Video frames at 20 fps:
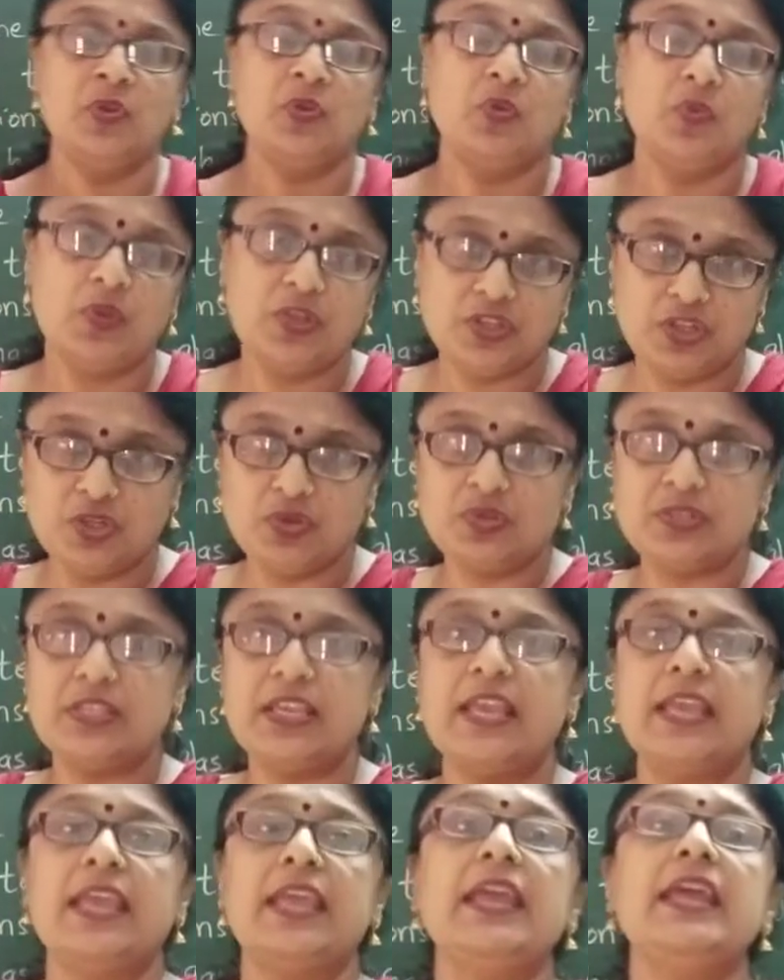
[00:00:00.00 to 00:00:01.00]
which you
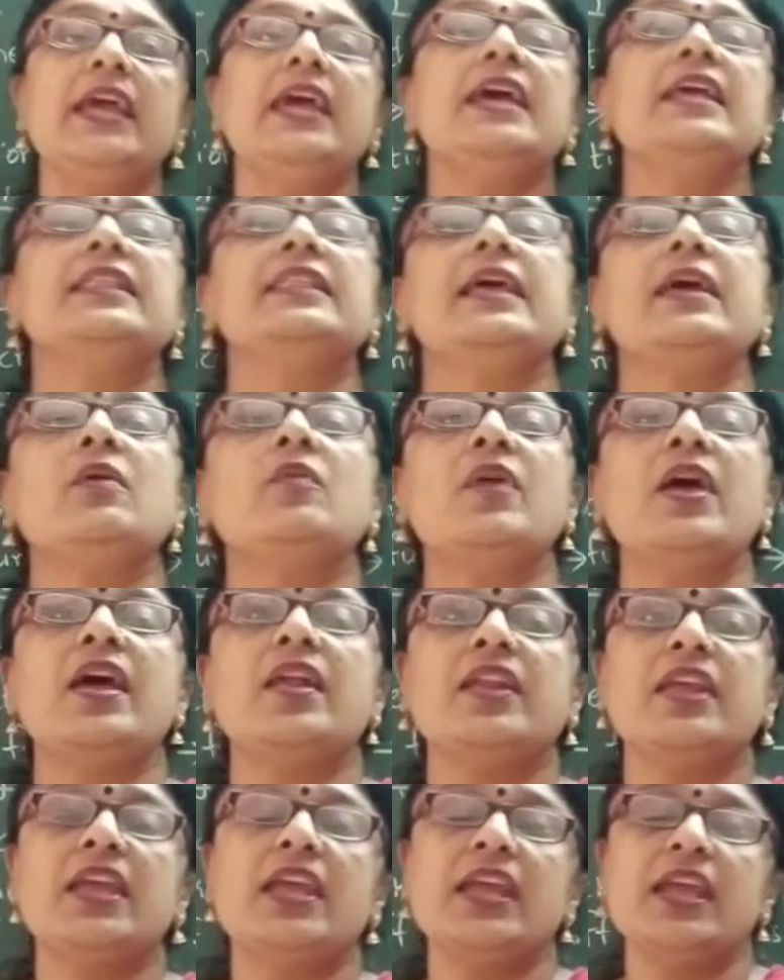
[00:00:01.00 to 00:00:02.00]
see, they
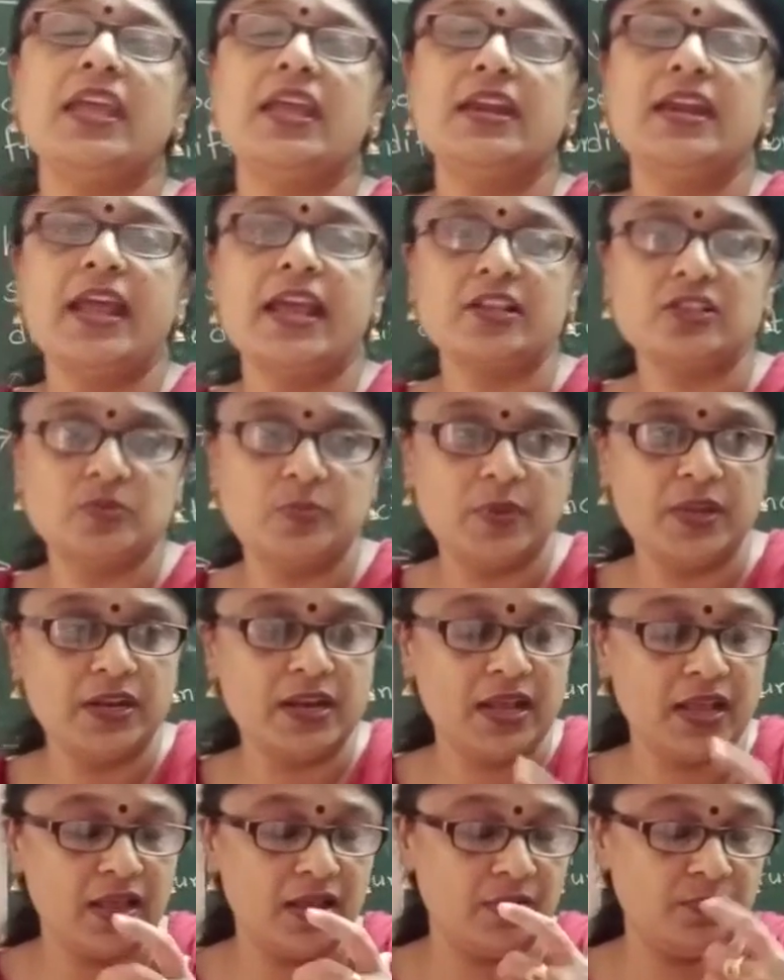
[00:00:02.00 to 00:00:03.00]
vary in
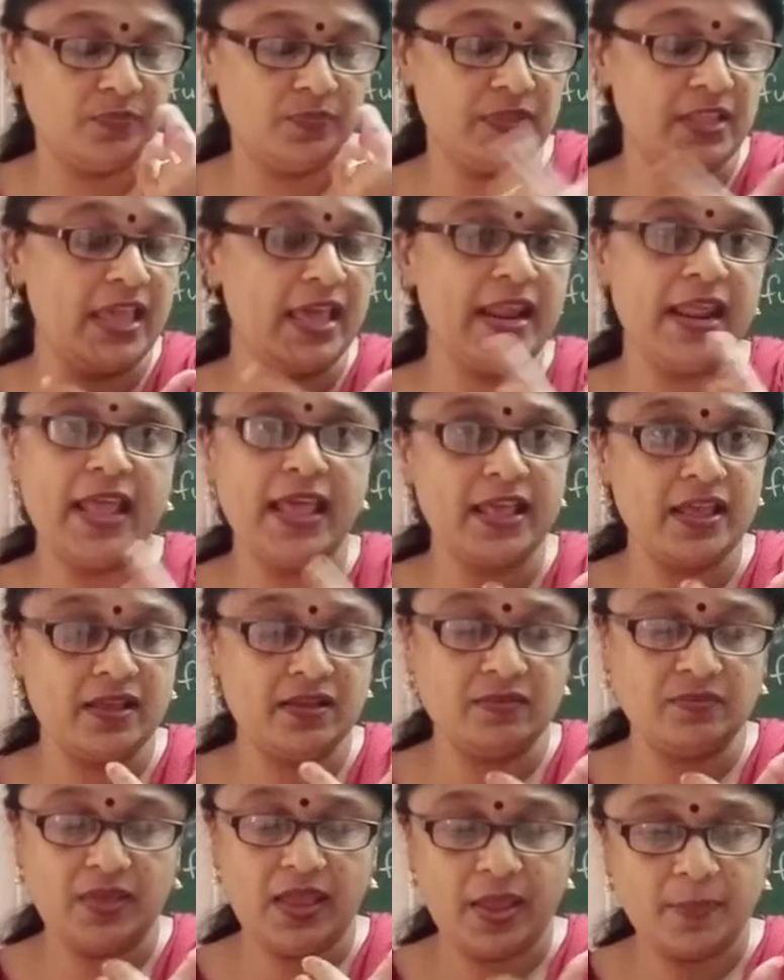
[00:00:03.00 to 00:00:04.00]

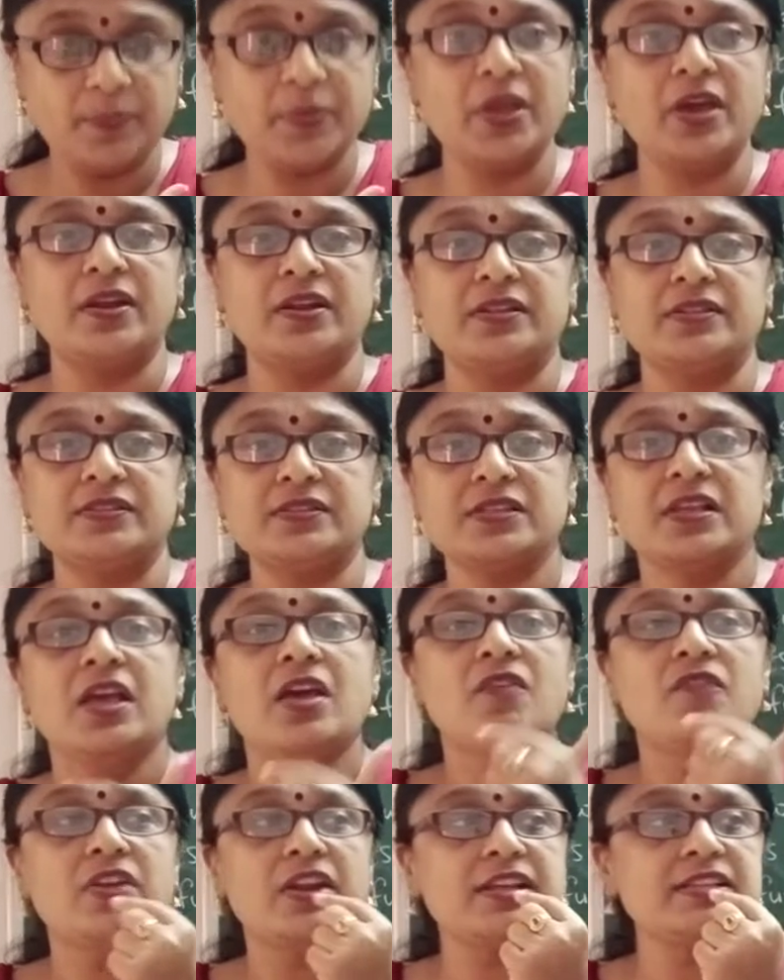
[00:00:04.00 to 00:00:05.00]
their appearance.
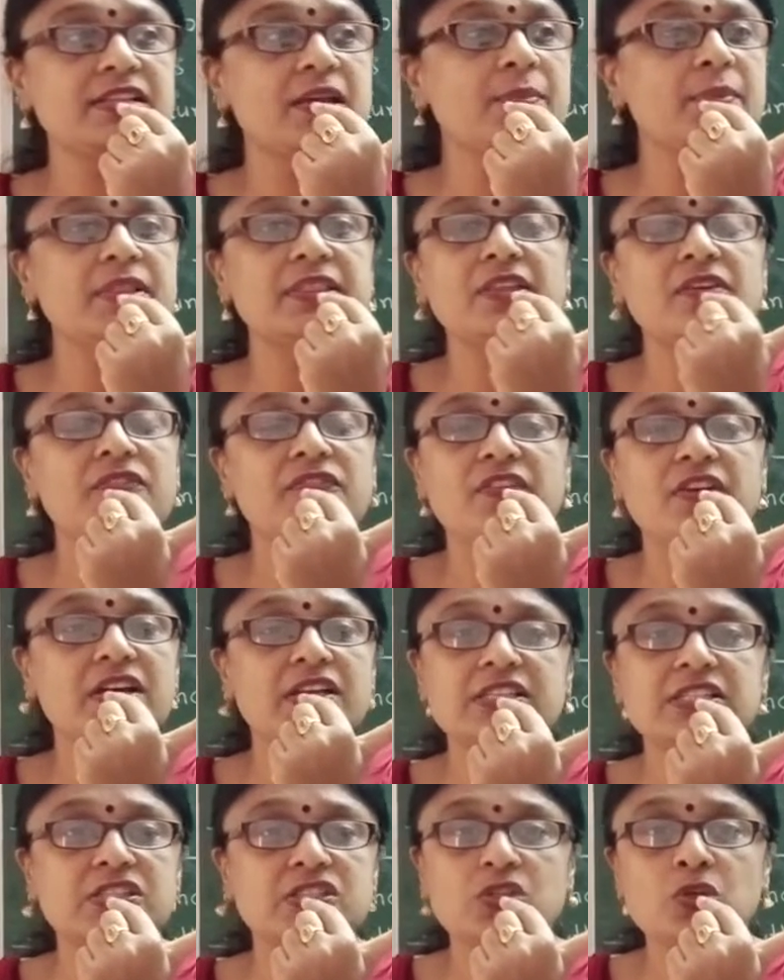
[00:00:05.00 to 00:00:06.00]
For example, the
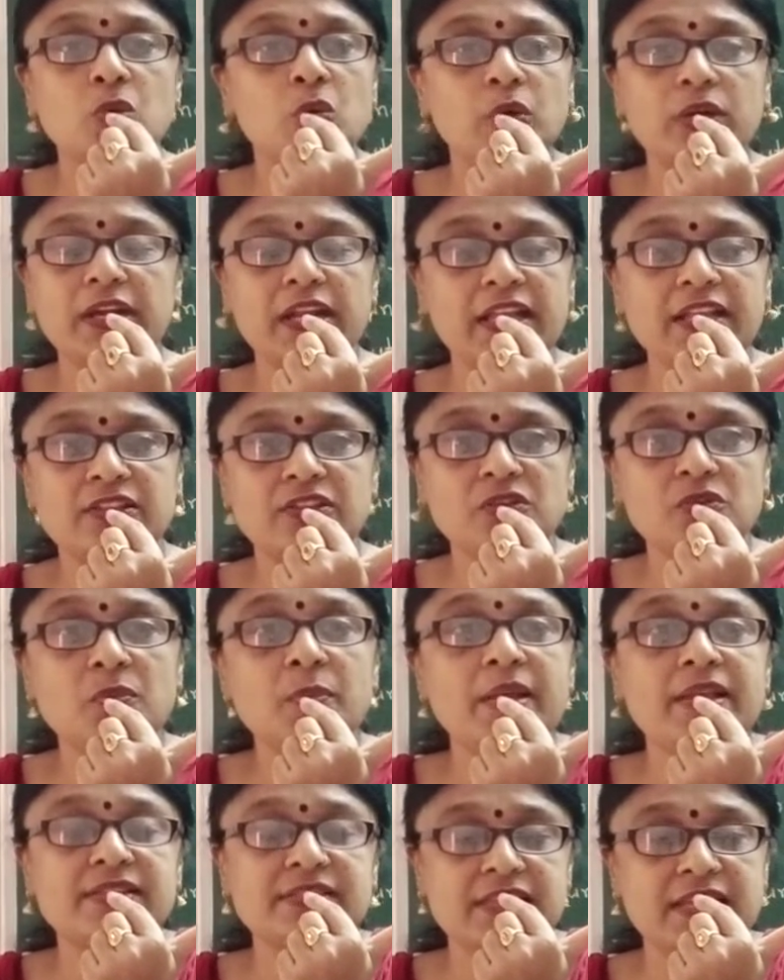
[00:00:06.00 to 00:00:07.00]
first two teeth you
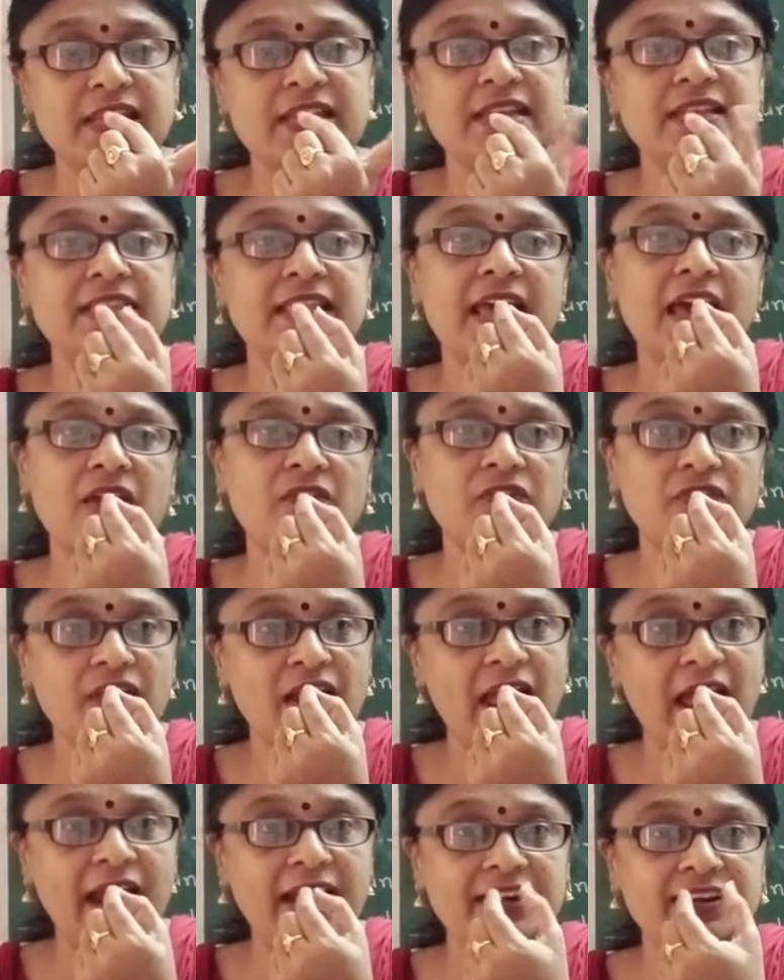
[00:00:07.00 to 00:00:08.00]
may see, they are
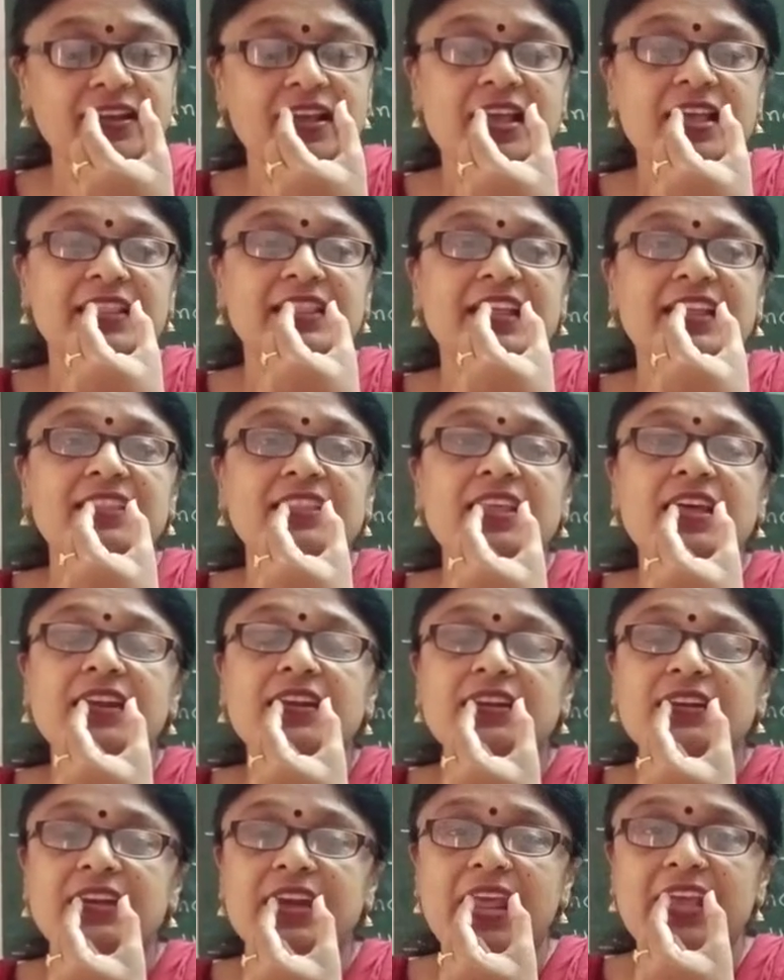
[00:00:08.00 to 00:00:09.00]
flat. Then the
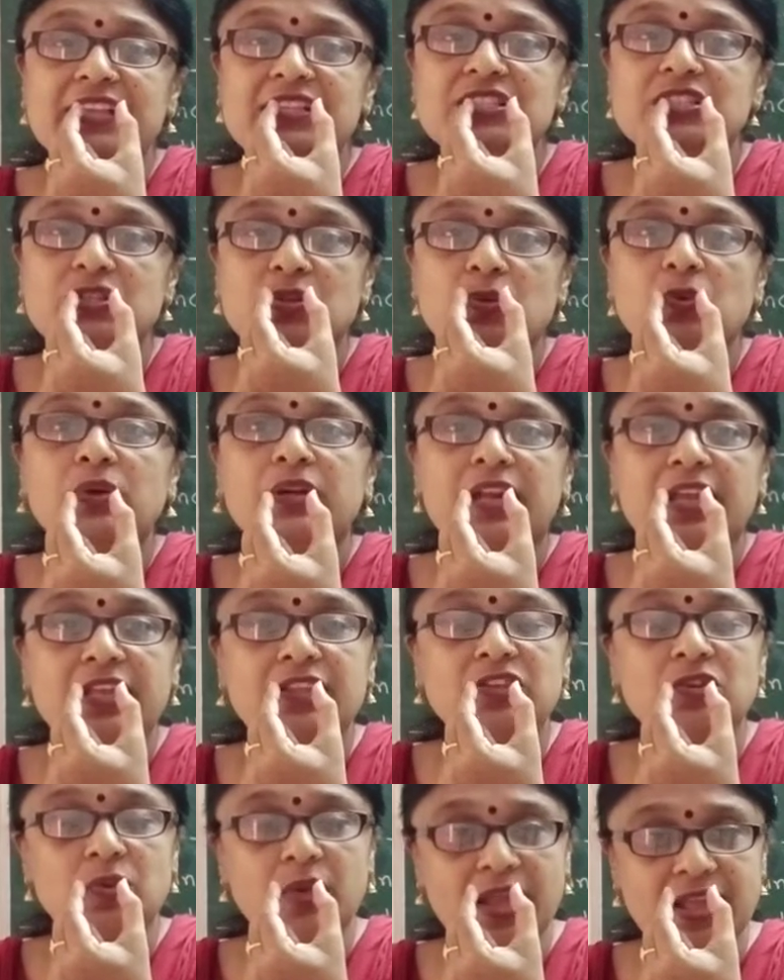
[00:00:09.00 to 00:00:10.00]
next two
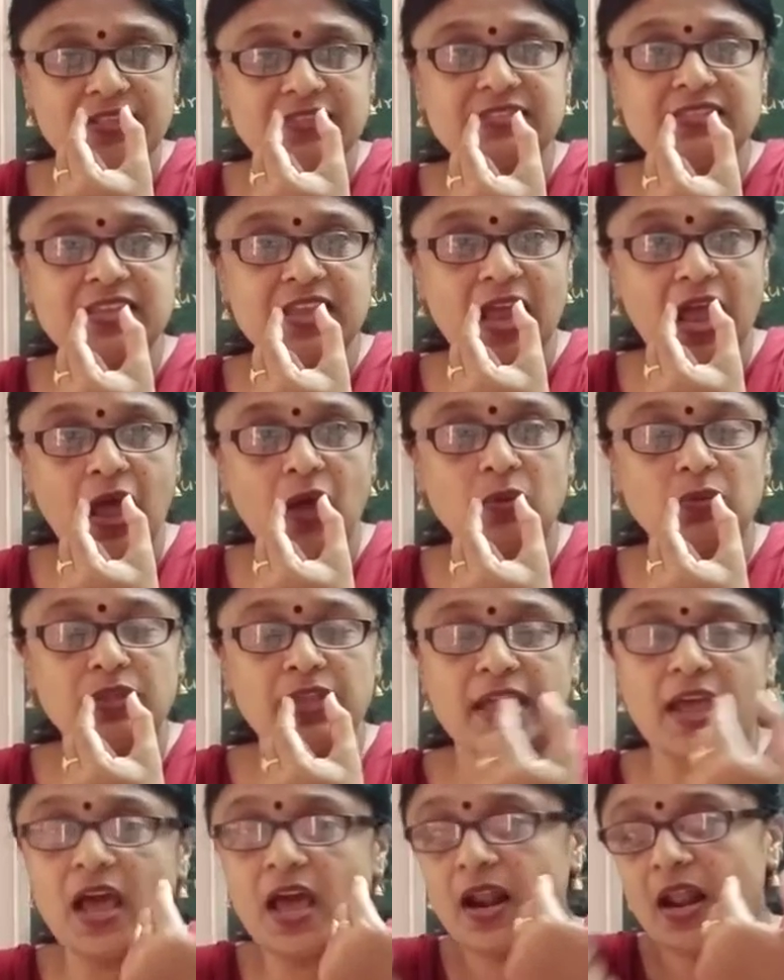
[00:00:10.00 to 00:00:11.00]
teeth you can see how
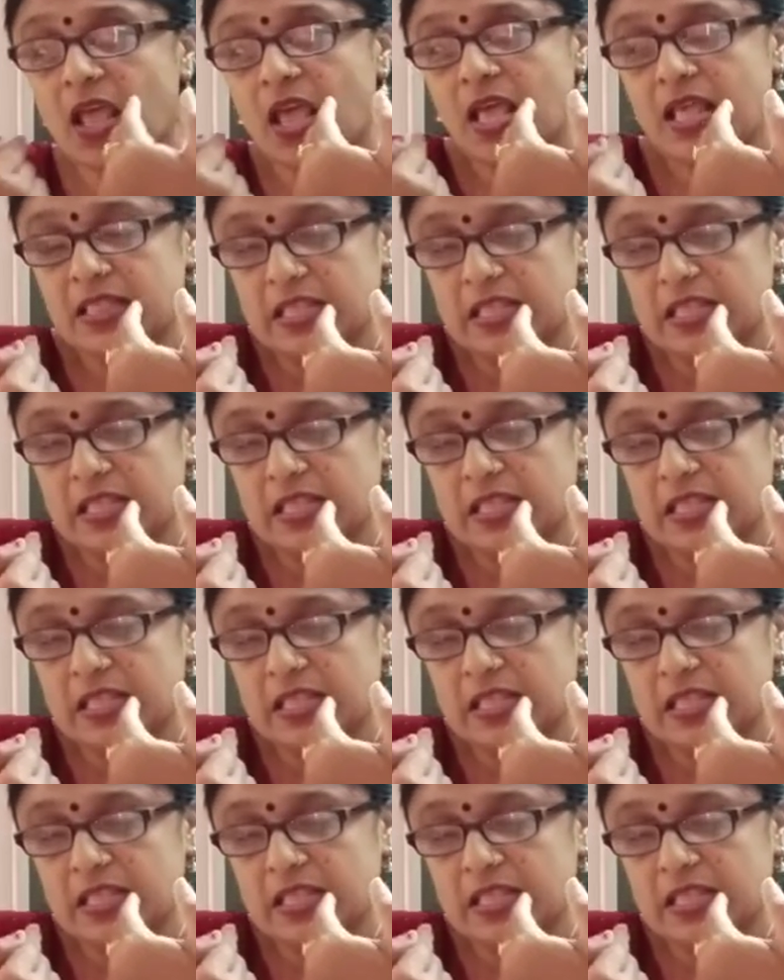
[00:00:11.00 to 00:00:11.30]
they are.